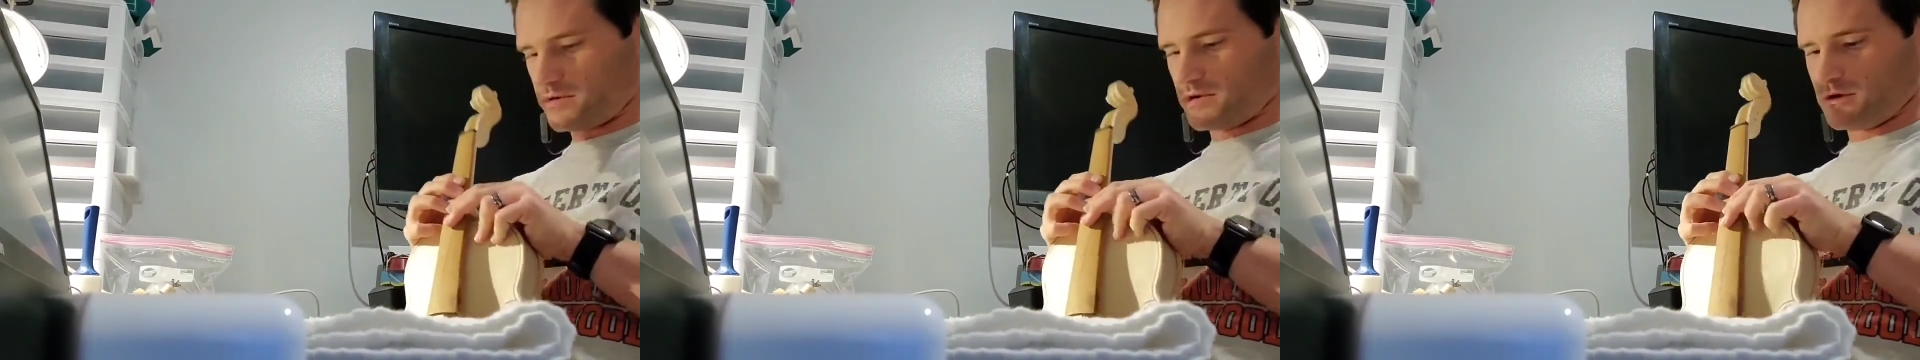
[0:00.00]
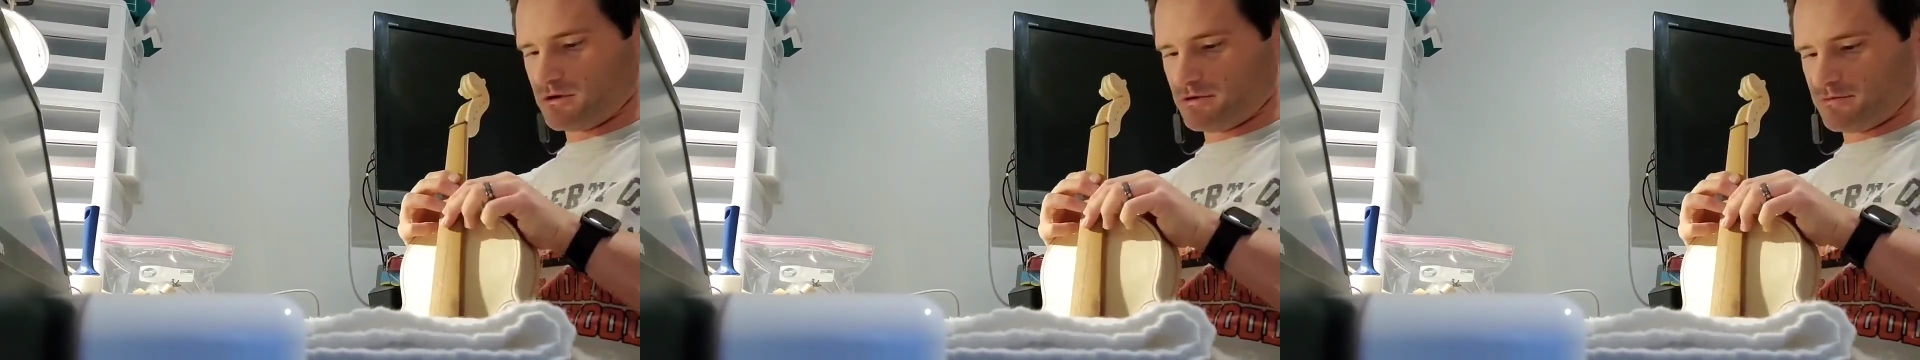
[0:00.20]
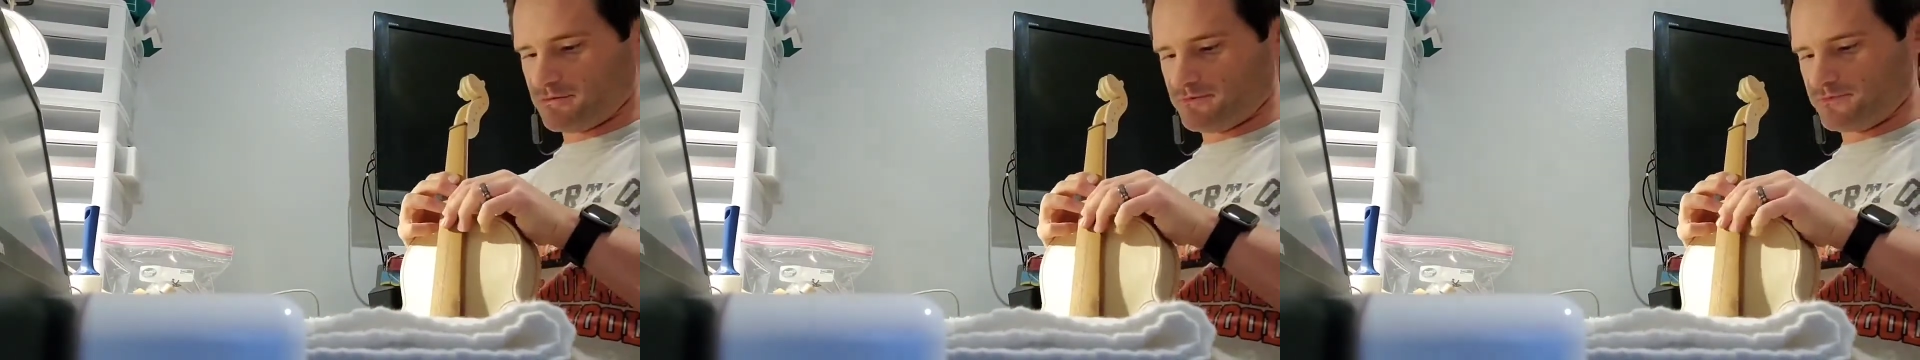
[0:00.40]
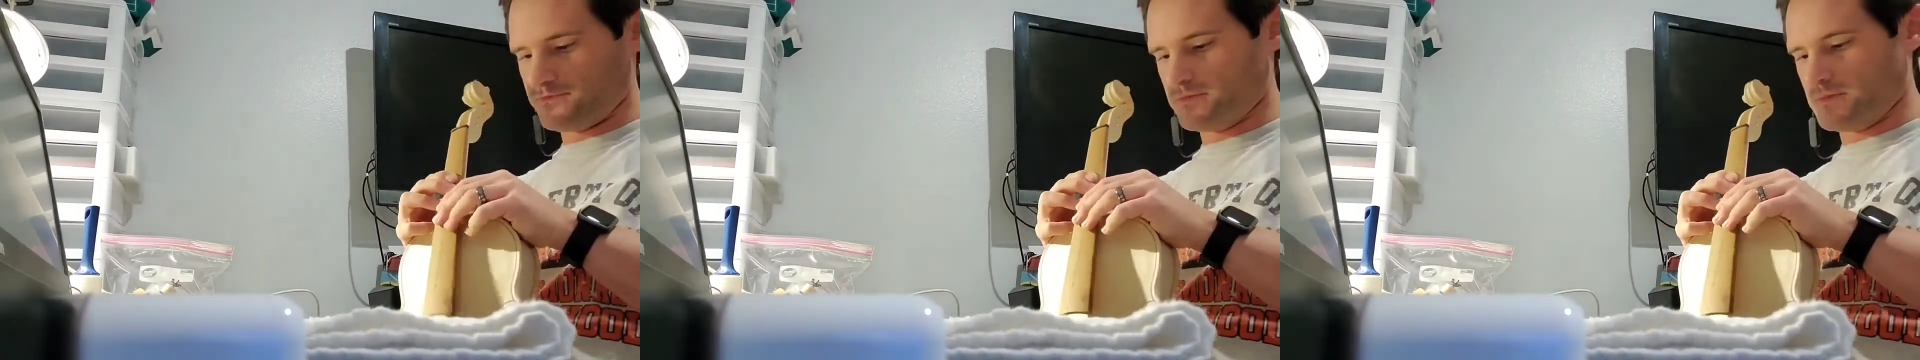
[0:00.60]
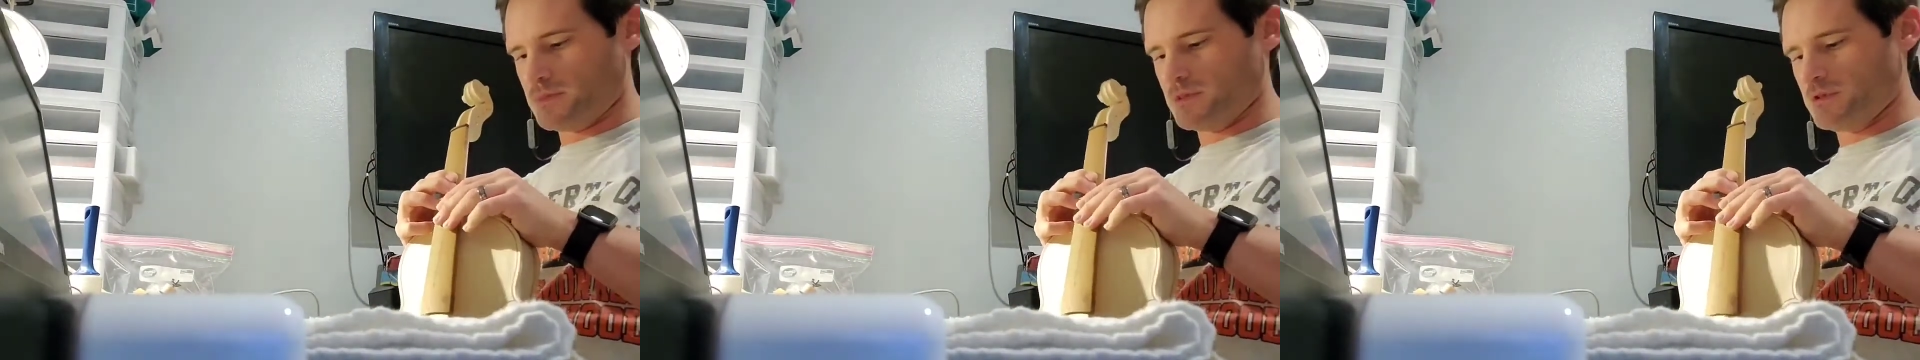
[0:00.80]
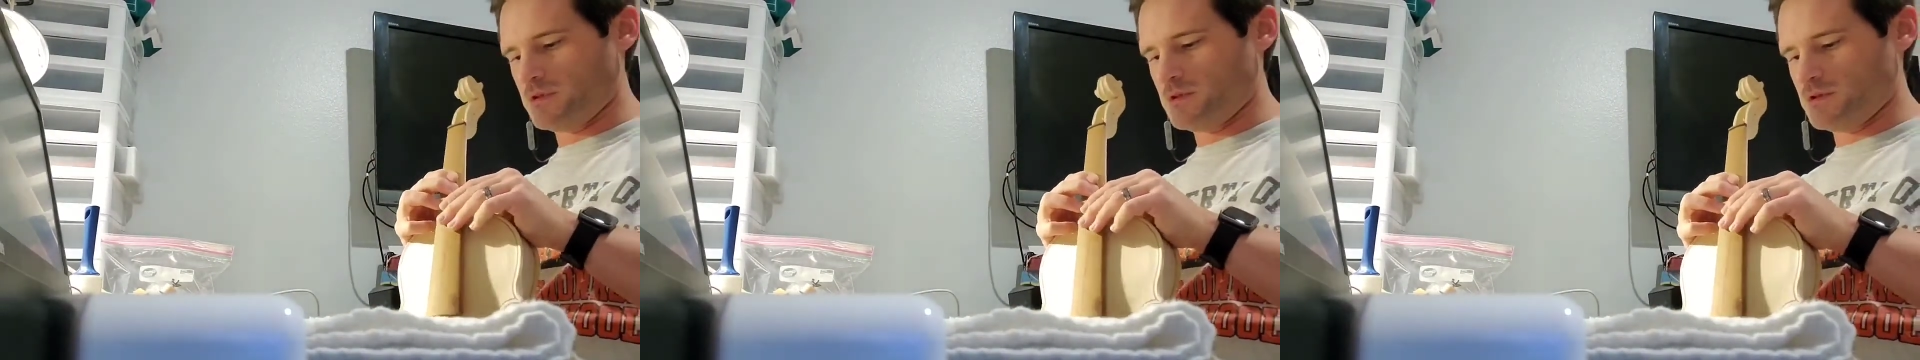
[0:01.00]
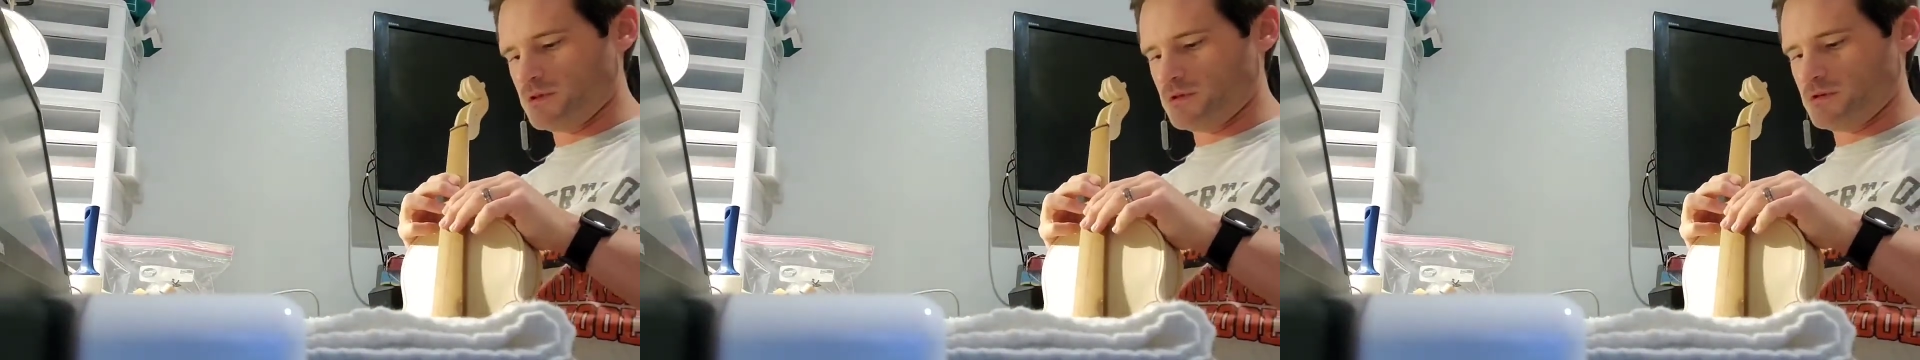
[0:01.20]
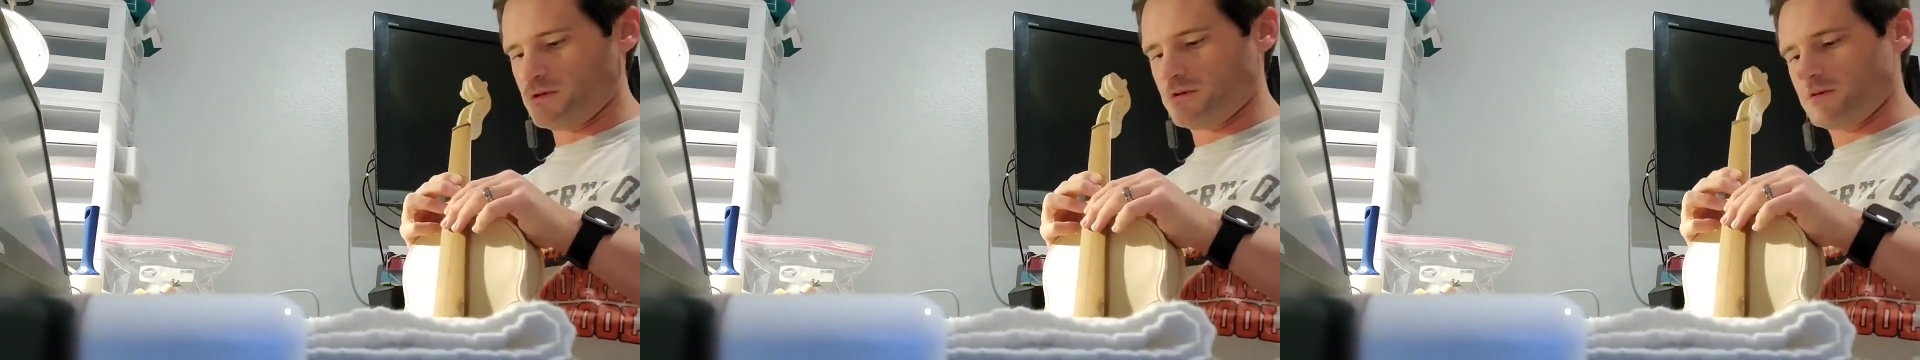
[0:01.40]

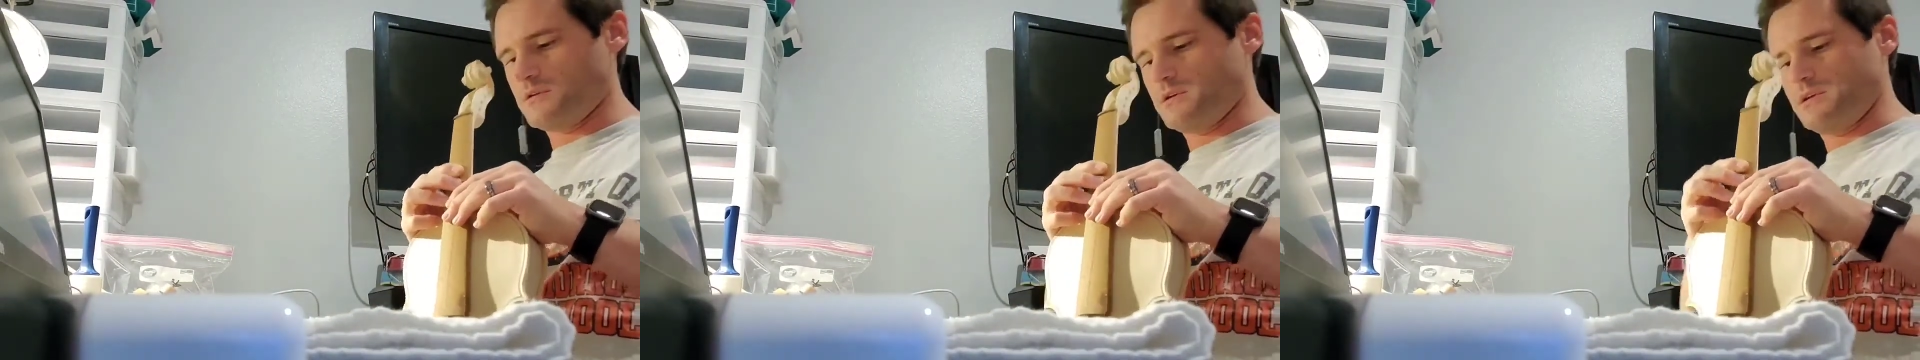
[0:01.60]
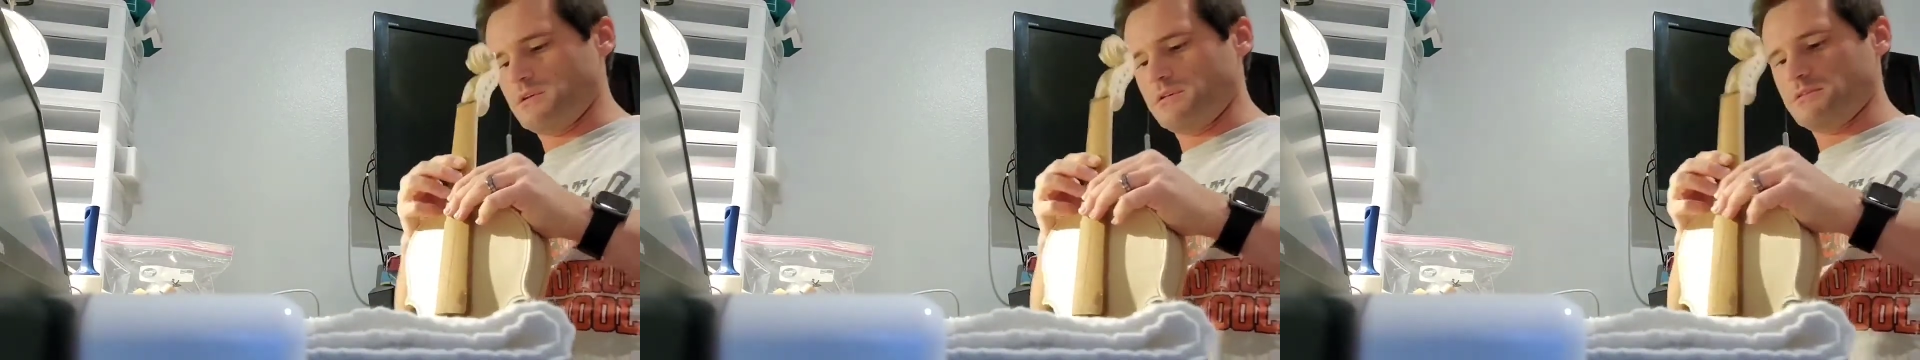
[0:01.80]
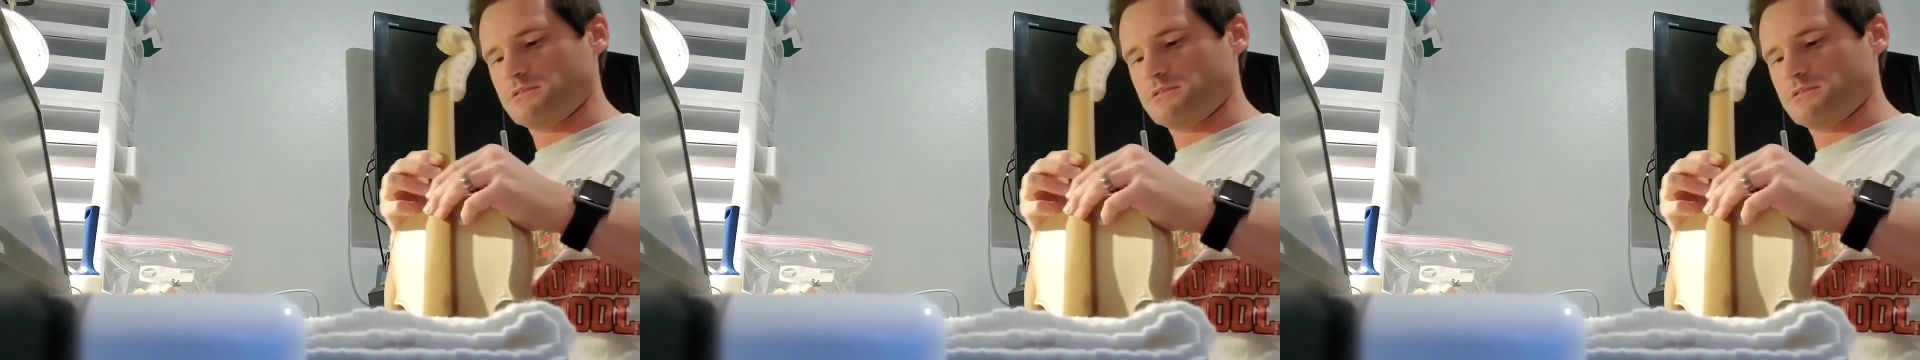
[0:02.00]
Alright,